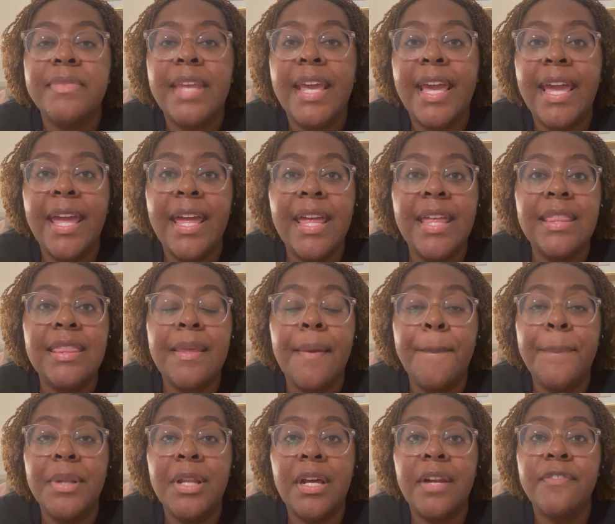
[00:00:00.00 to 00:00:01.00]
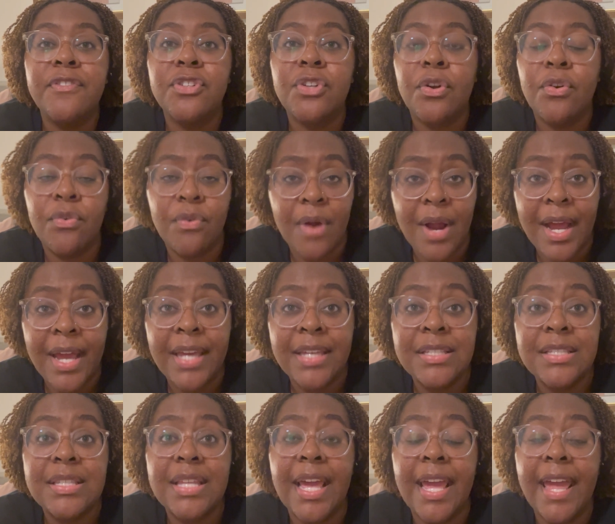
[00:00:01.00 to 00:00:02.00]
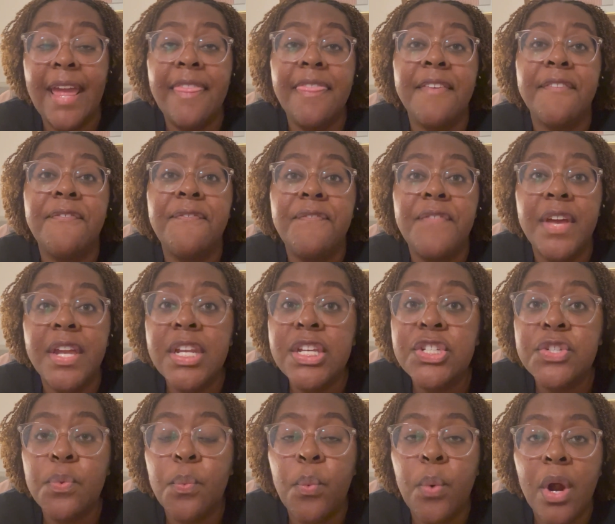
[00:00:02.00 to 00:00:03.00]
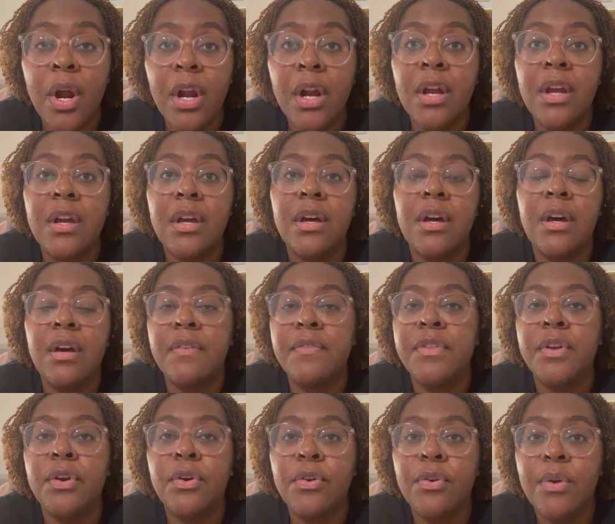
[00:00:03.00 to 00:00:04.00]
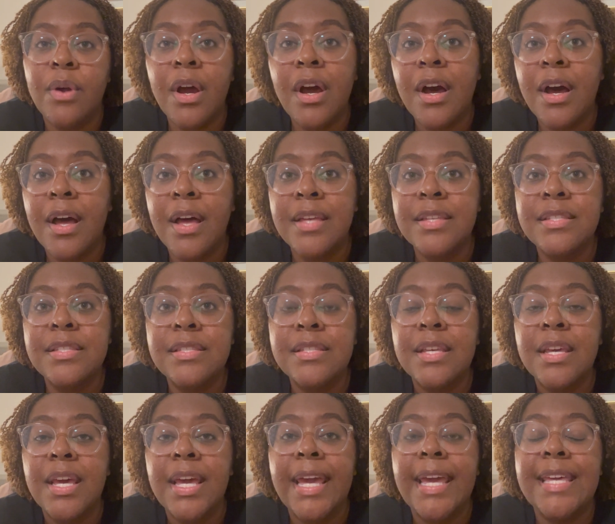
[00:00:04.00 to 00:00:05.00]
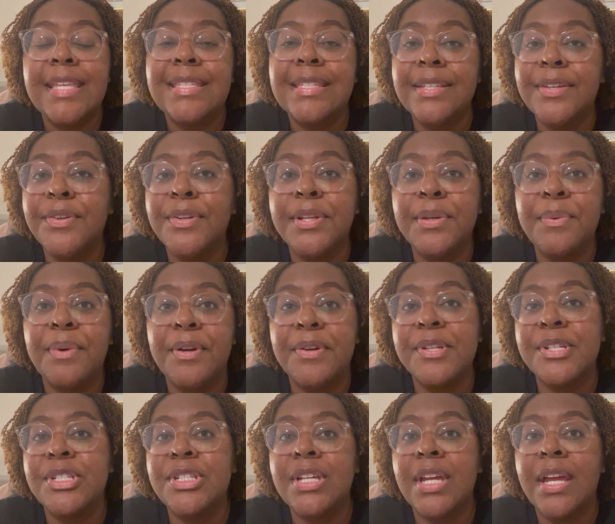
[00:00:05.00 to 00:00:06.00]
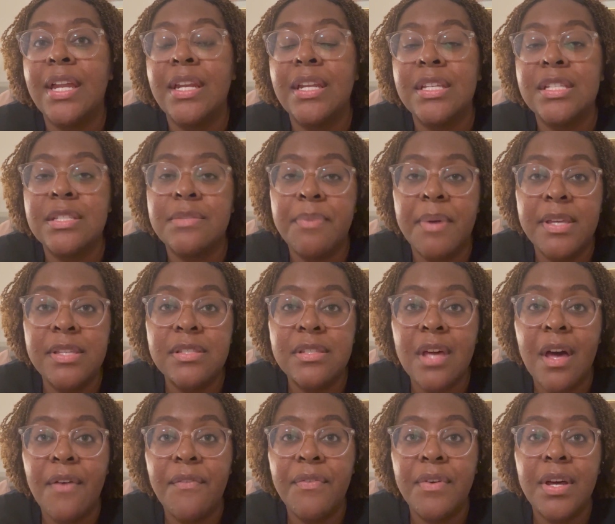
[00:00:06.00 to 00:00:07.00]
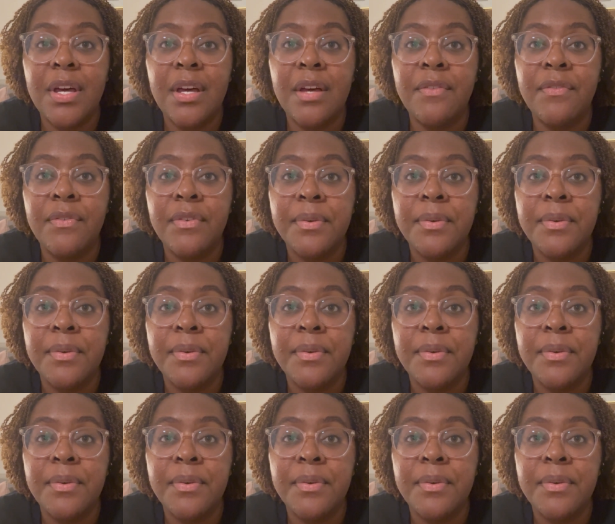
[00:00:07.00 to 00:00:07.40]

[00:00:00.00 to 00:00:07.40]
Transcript: in the blood of Christ, in the finished work of the cross, is literally what Christianity is based off of.